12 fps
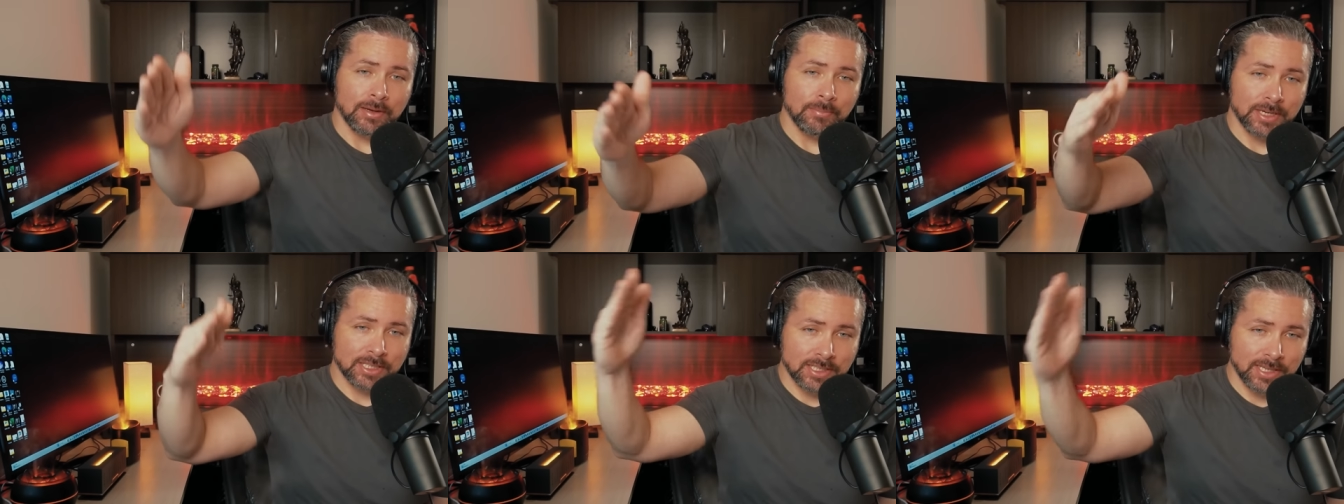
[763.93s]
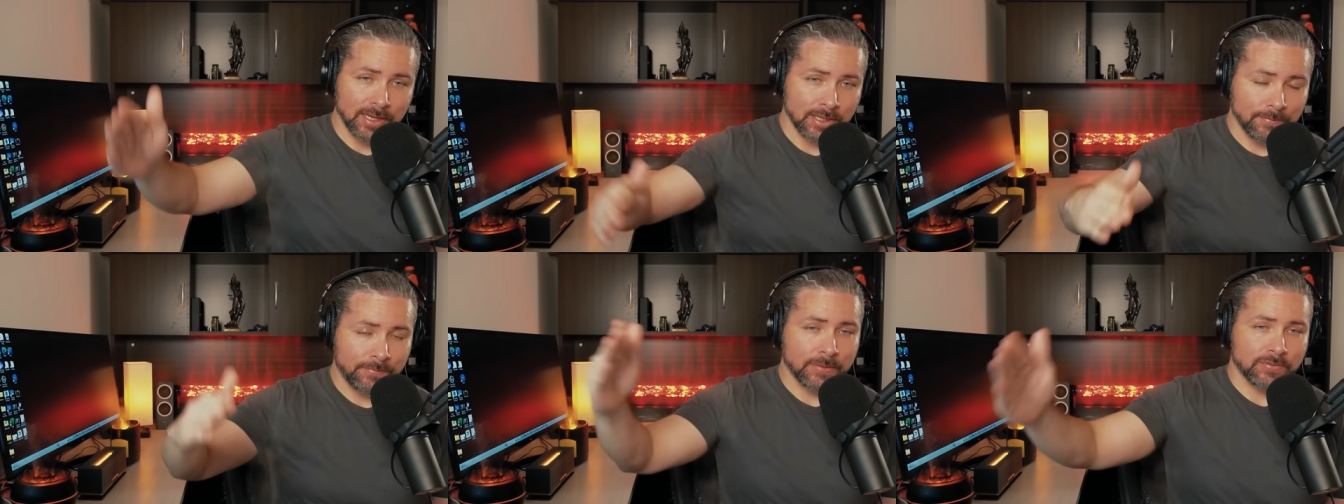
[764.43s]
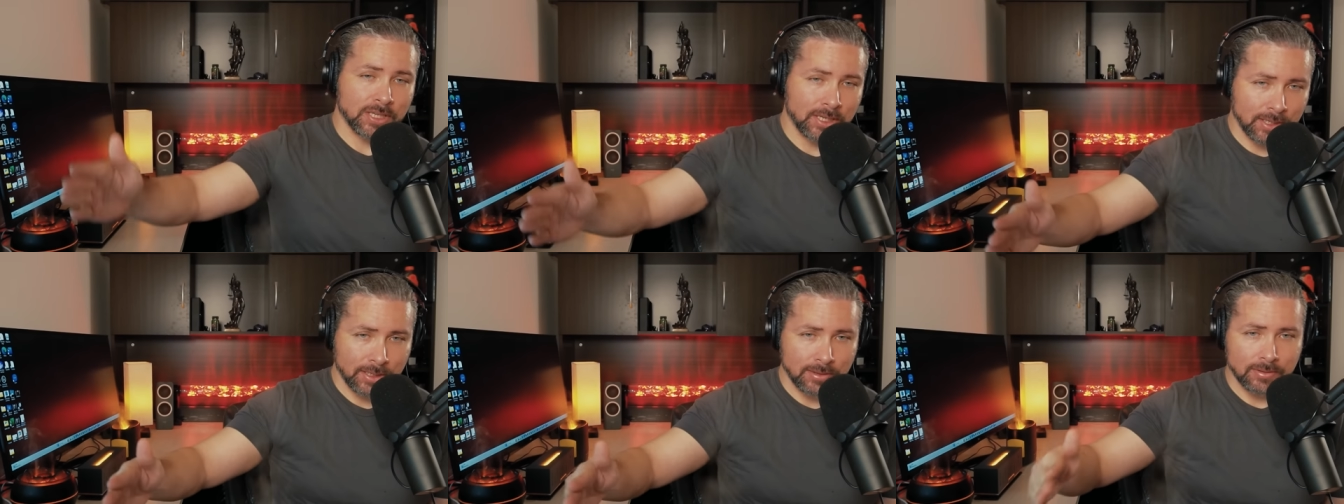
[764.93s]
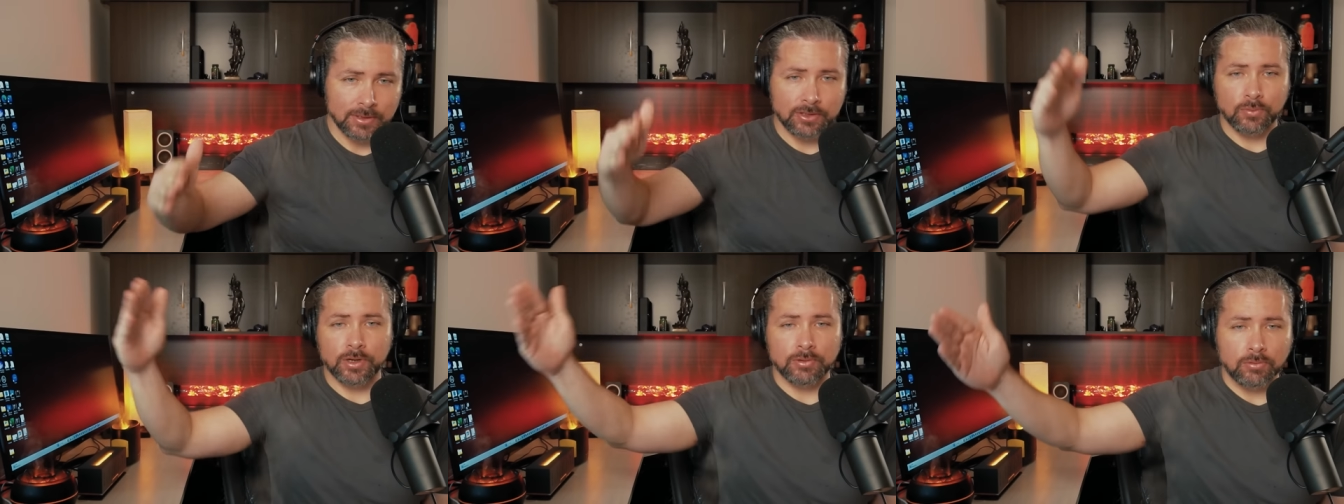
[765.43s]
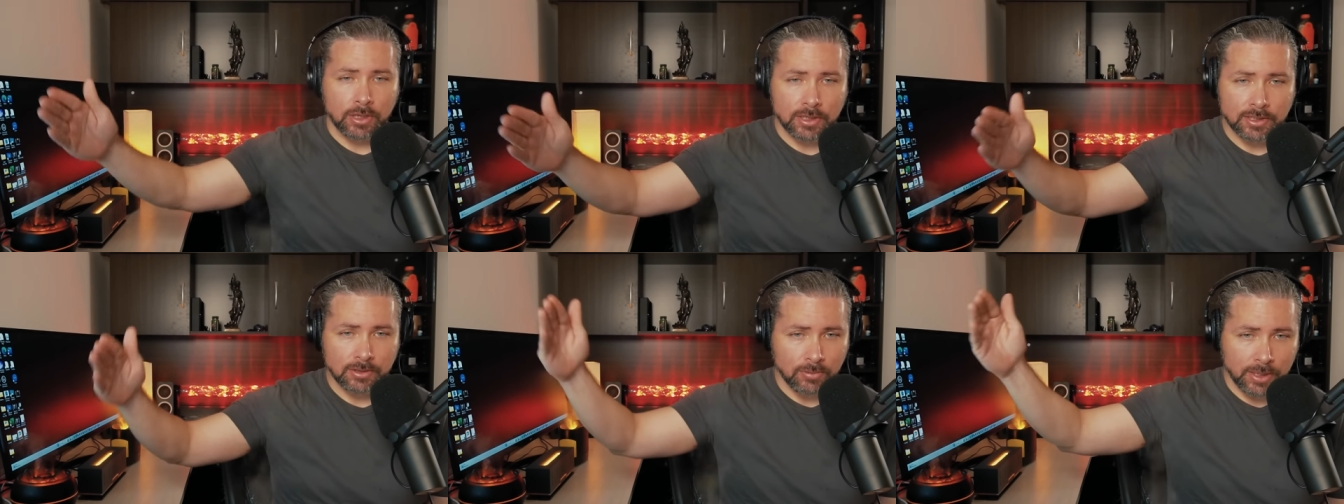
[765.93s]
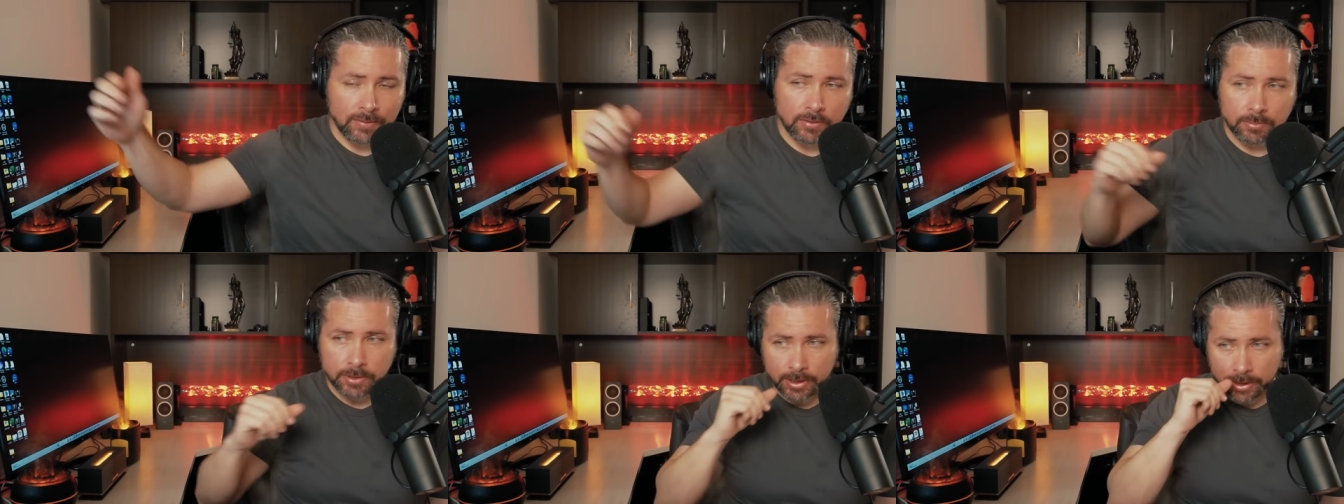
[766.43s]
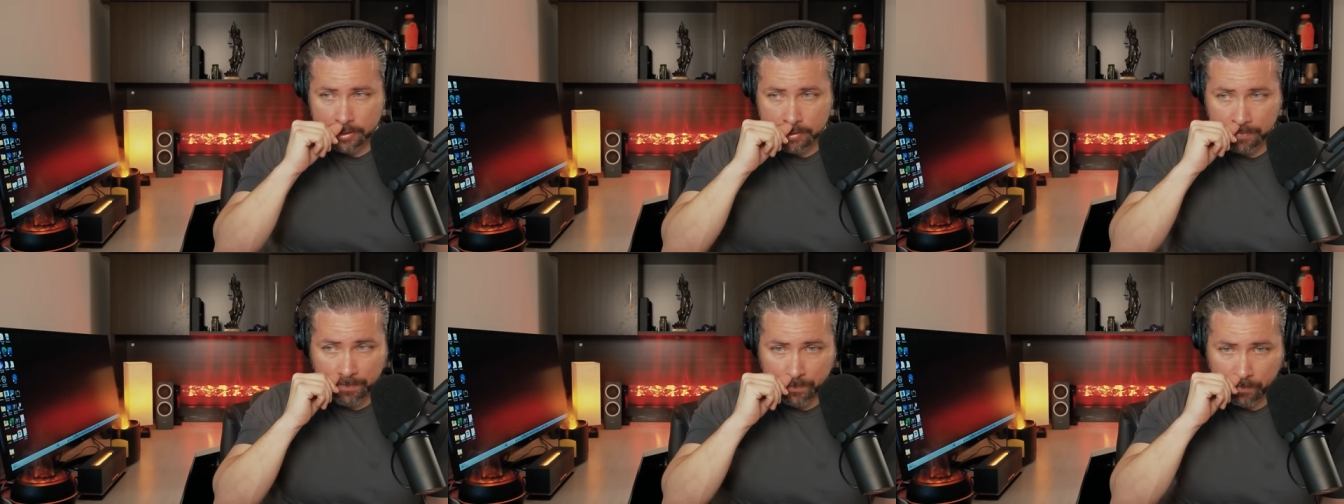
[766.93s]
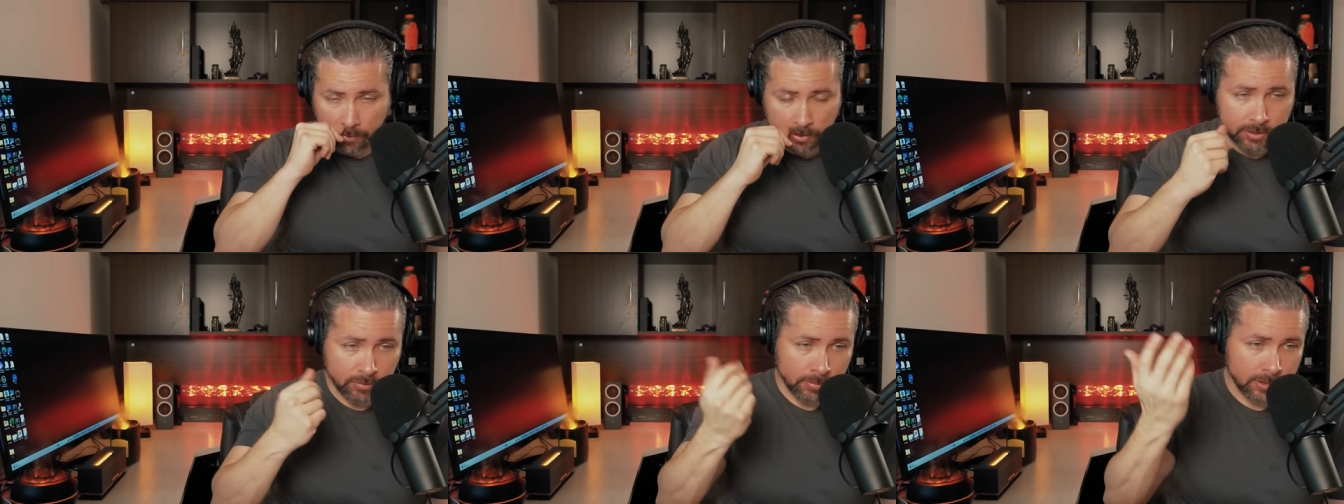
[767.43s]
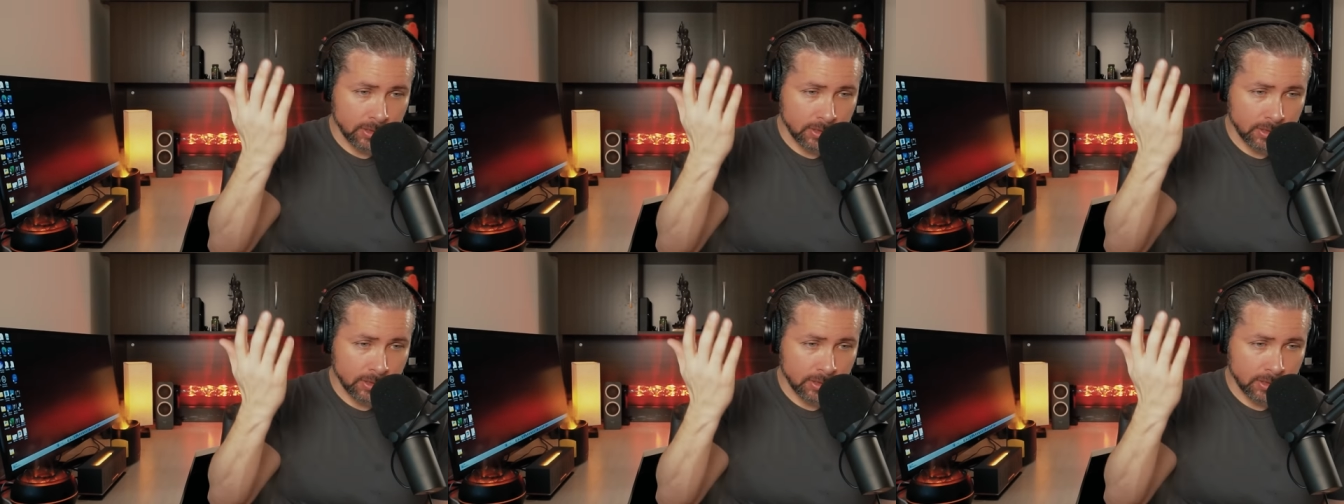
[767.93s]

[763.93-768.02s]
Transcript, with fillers: extending the 15 to 21 to whatever, because while she would